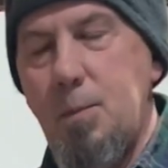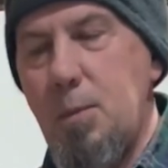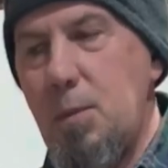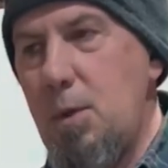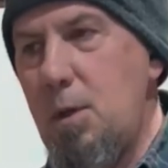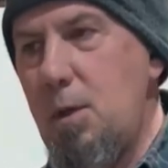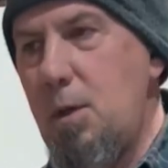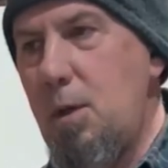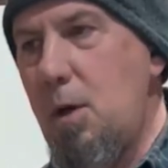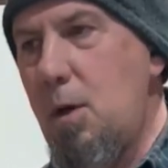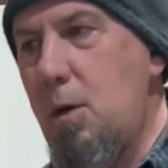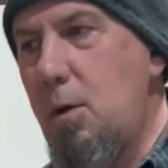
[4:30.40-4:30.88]

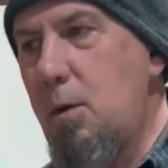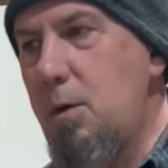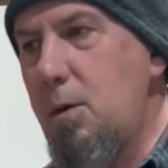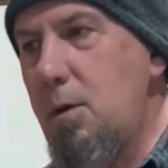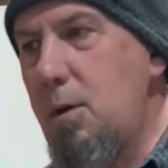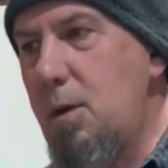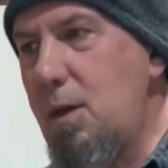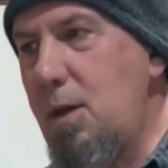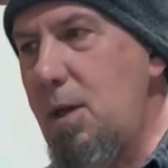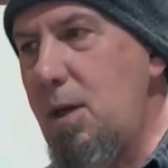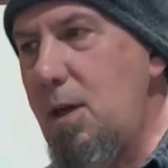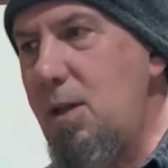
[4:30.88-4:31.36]

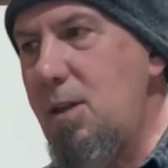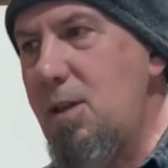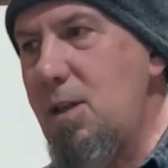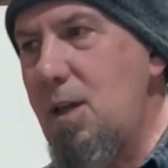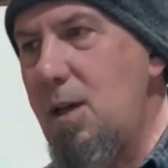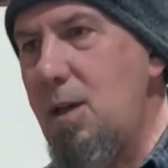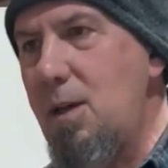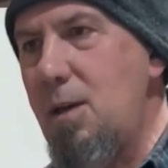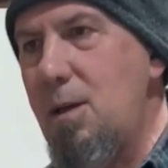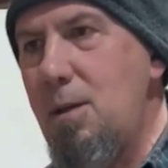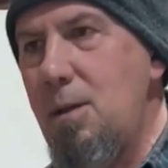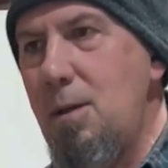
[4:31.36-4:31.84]

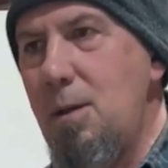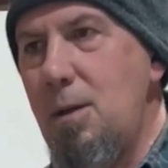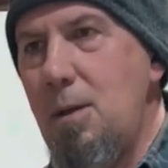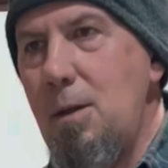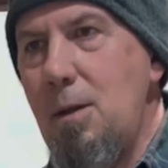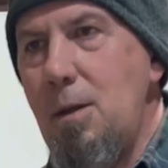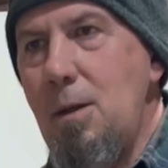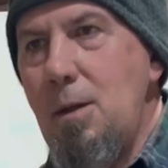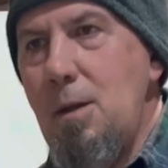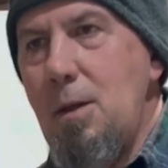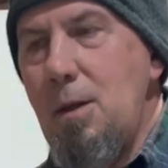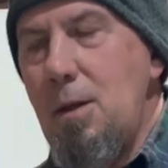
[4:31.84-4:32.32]
Anything
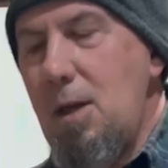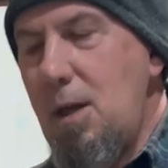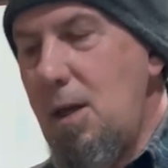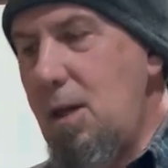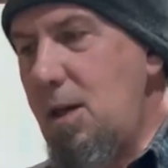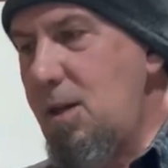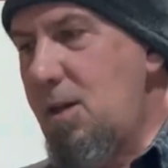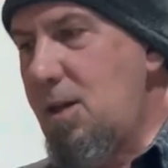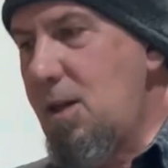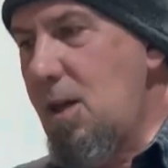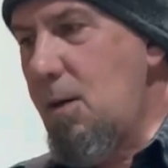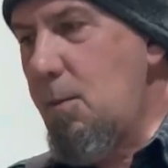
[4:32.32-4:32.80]

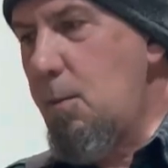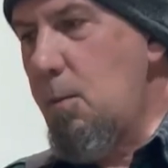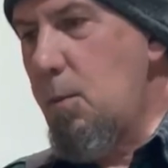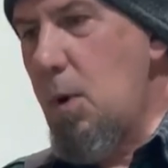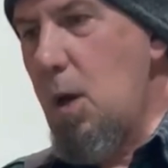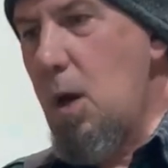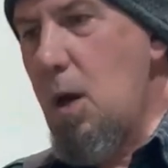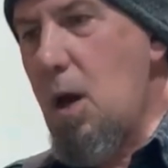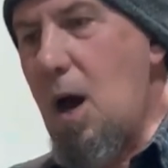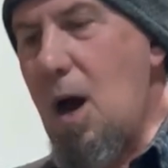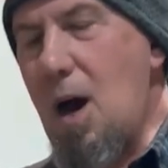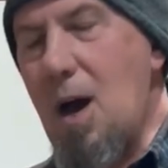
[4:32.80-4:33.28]

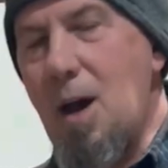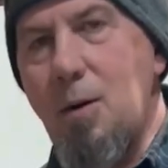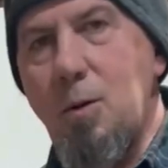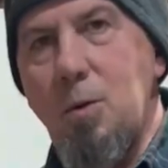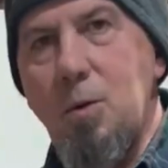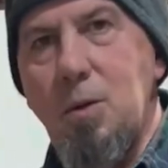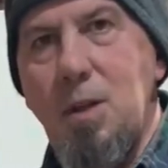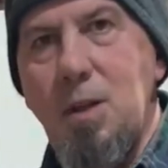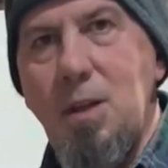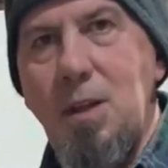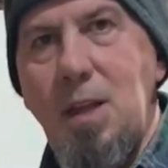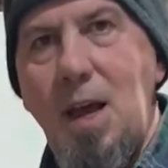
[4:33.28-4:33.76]
hotter
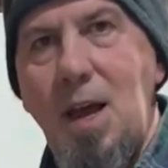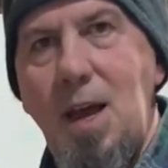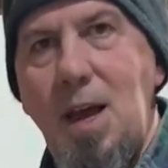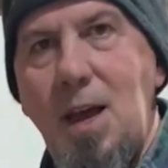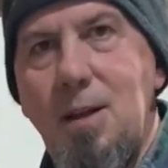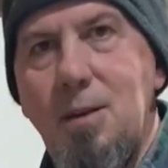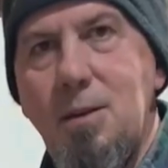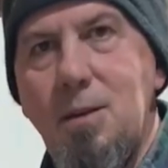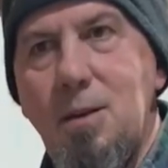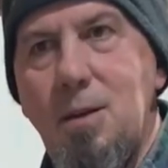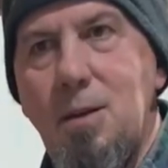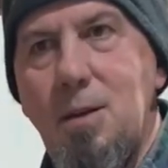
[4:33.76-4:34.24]
than
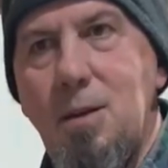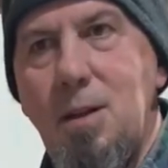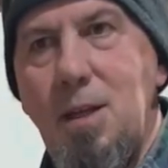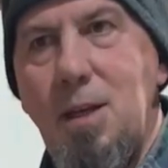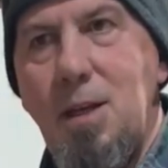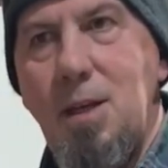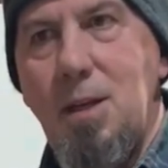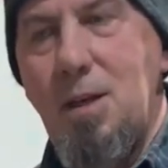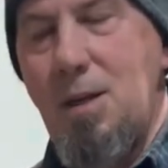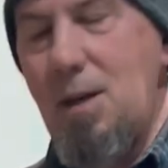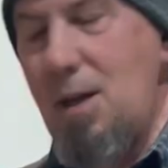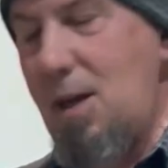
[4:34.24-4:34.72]
that,
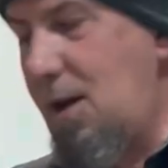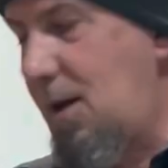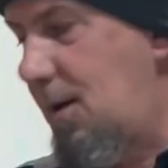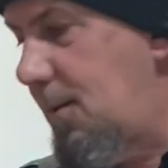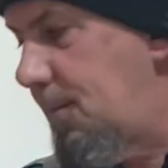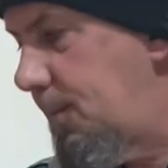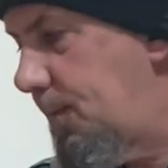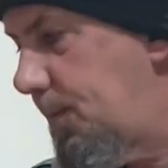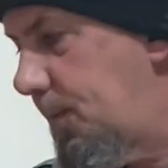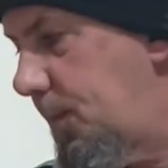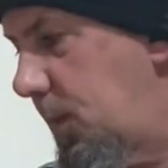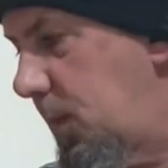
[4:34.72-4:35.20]
then
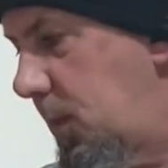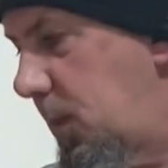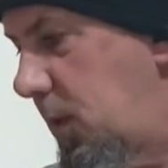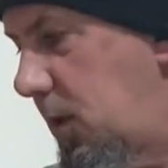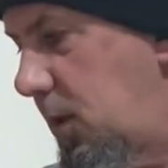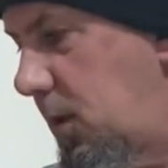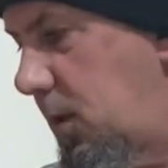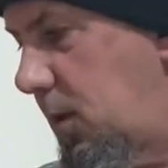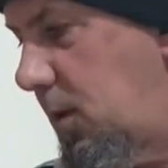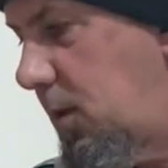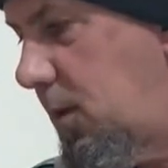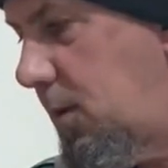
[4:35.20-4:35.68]

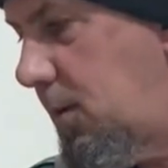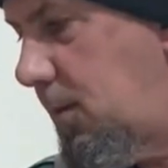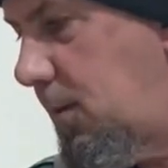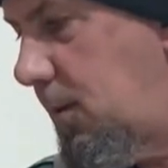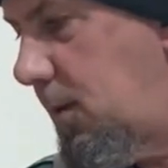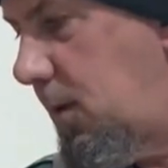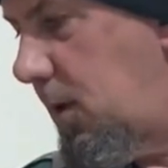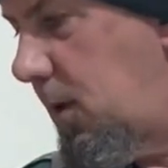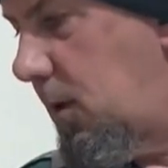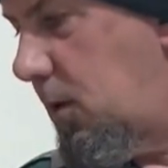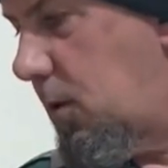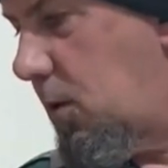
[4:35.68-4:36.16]

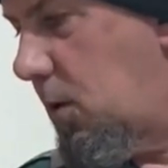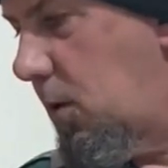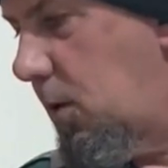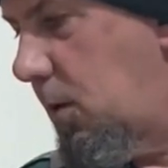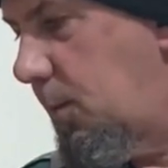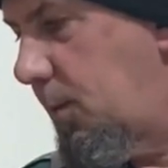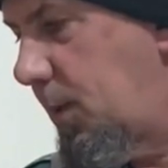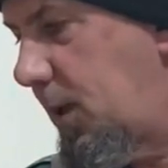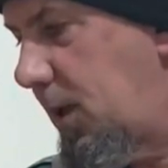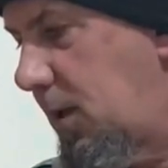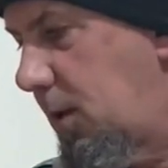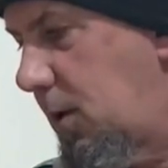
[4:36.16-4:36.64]
it's going
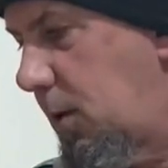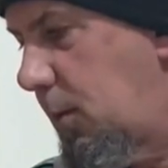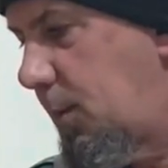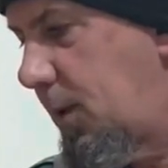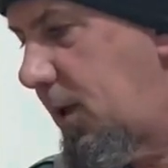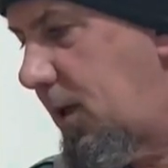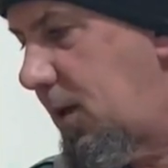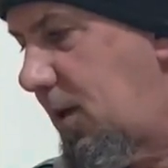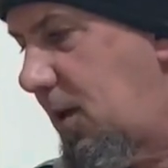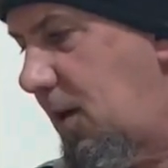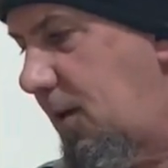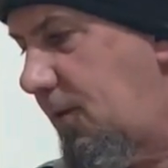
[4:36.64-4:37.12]
to be a little
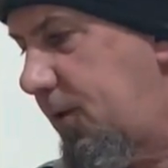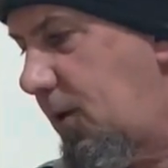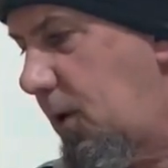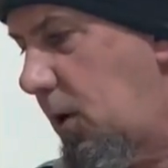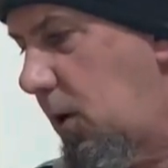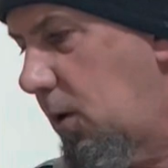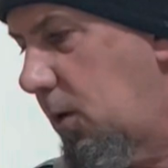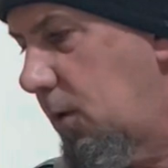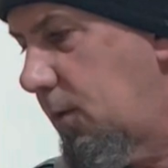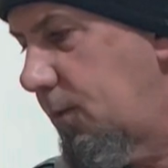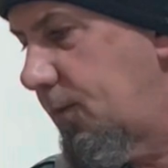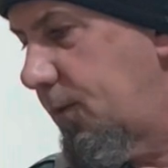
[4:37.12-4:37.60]
bit
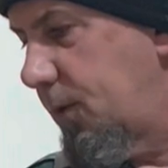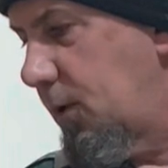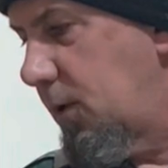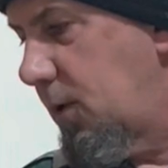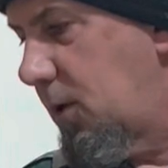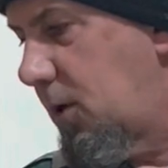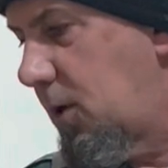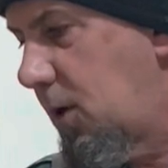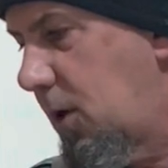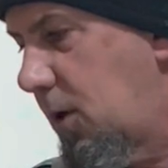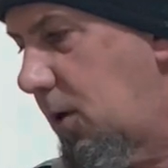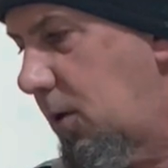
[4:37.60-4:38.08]
difficult for the
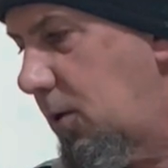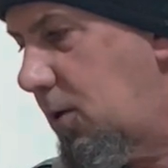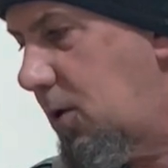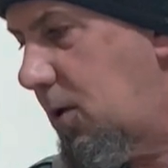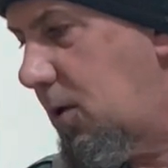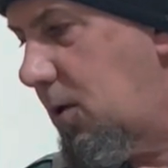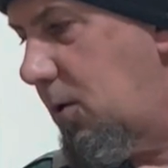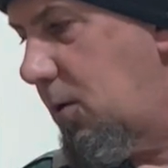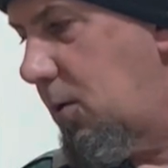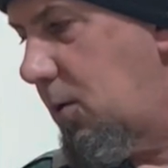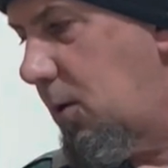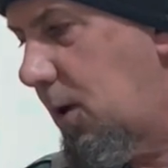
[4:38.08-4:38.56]
dogs
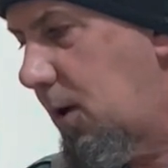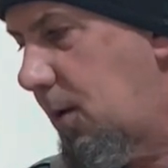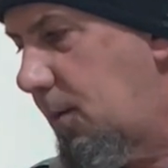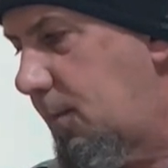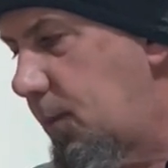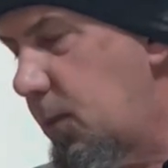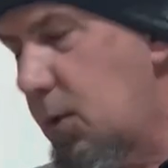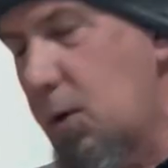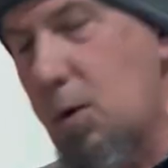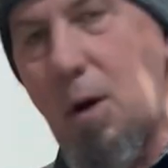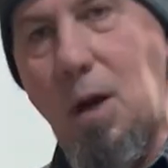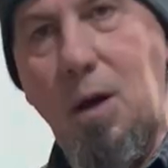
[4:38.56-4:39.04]
to,
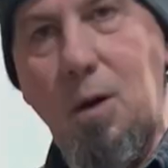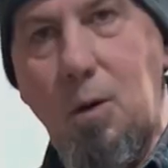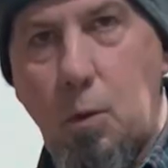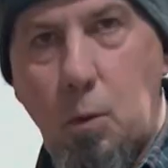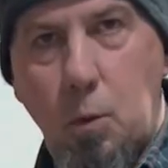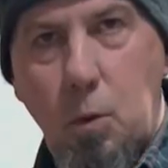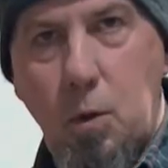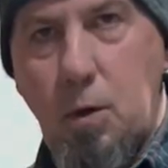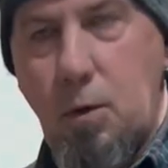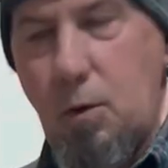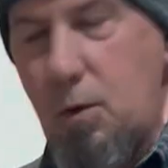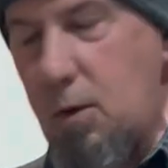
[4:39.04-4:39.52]
they're not going to
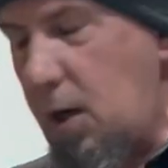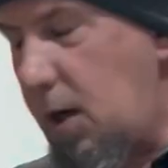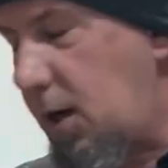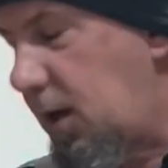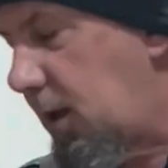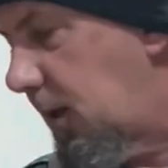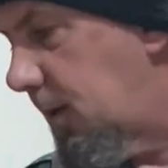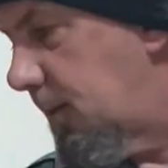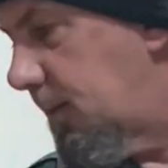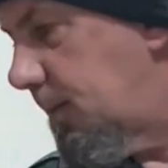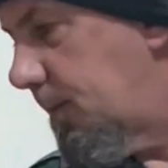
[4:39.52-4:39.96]
want to drink it.